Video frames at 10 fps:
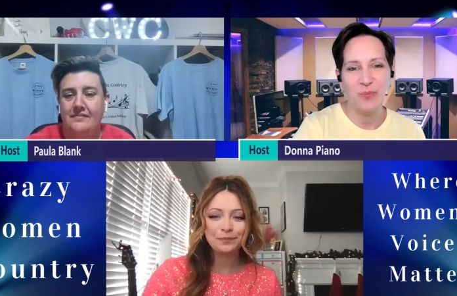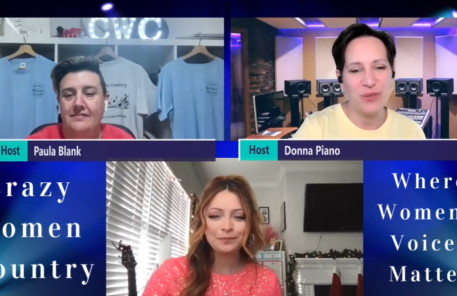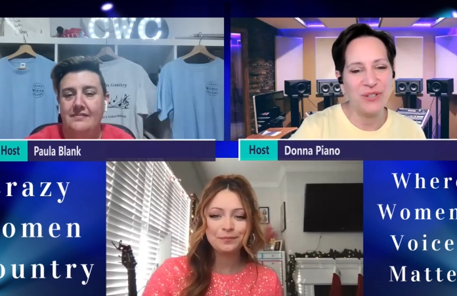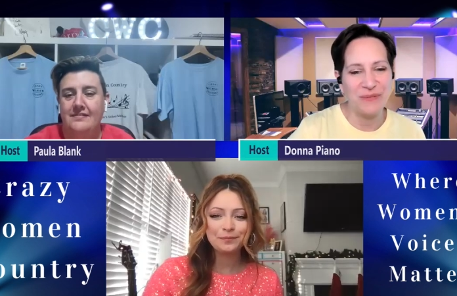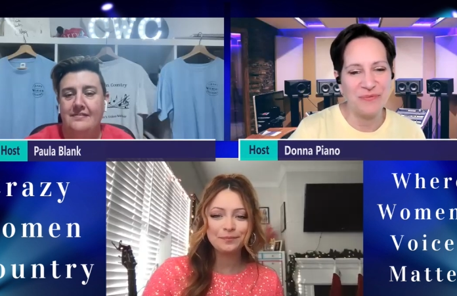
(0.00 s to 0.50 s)

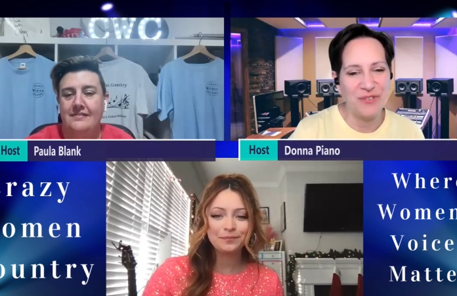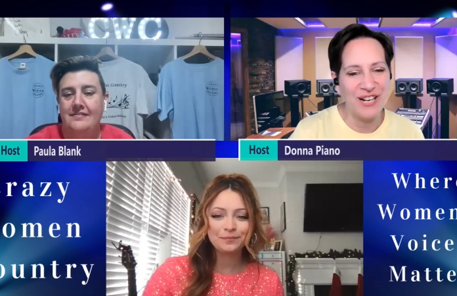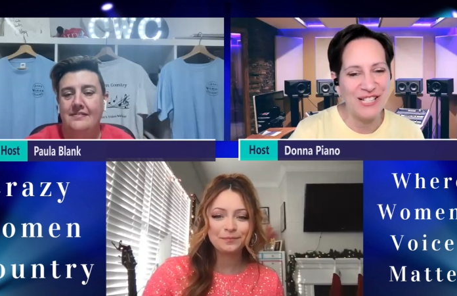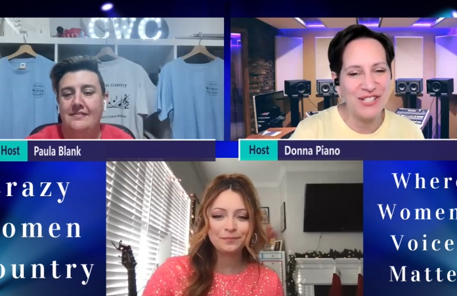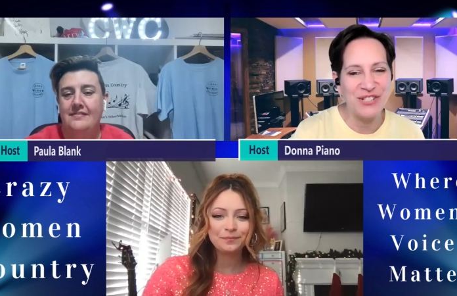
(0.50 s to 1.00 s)
Speaker 1: Welcome,
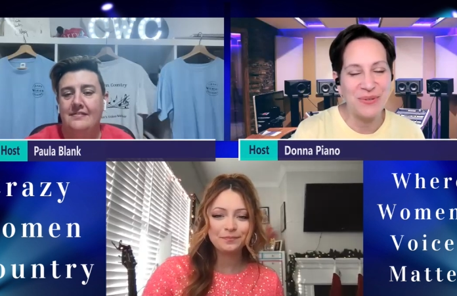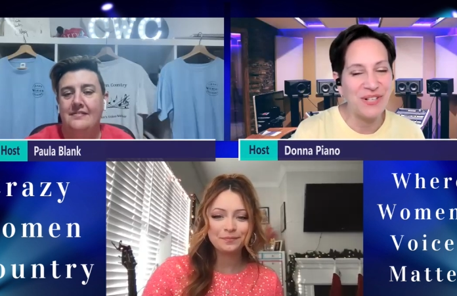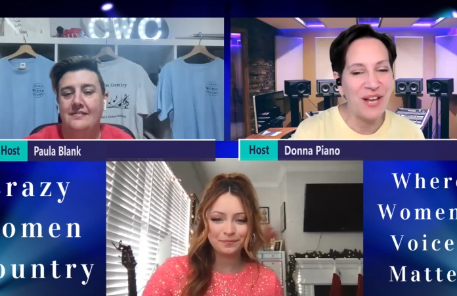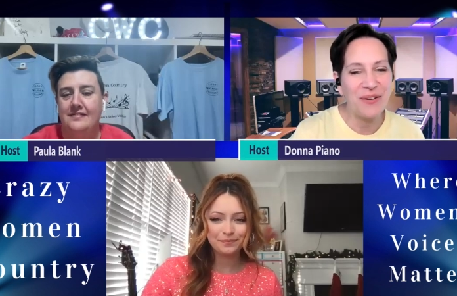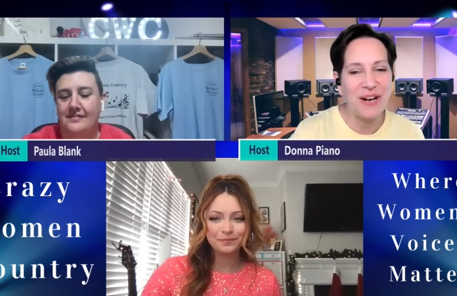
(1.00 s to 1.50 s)
friends, to
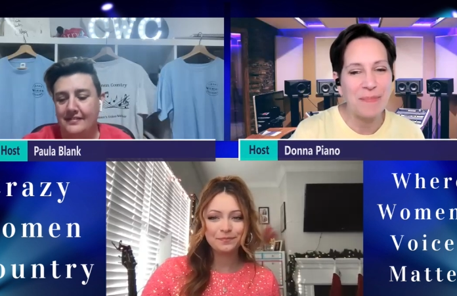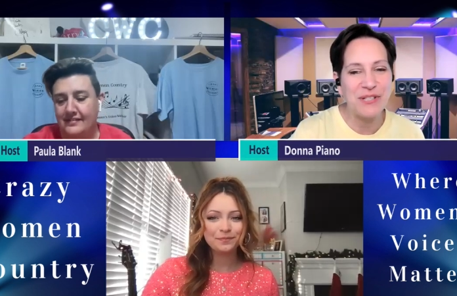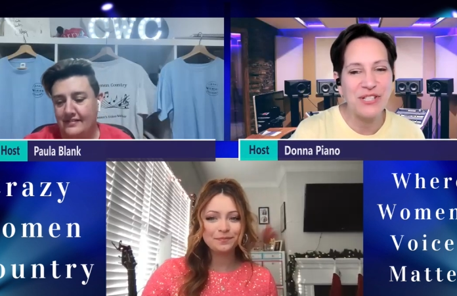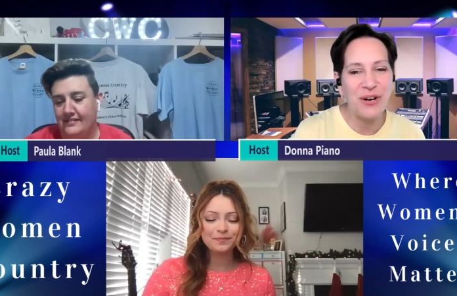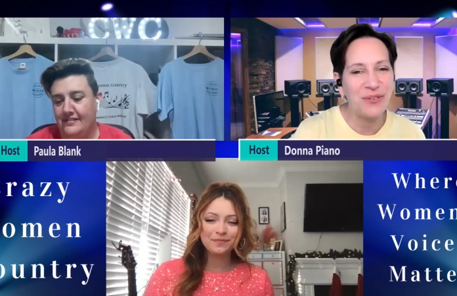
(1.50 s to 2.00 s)
another
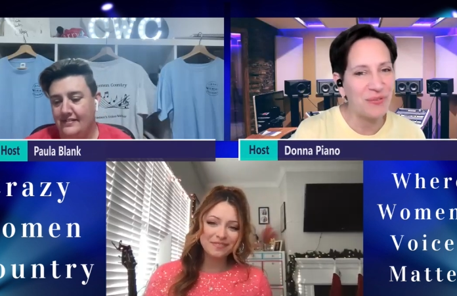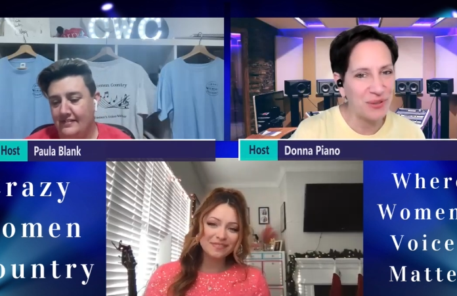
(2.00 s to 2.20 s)
episode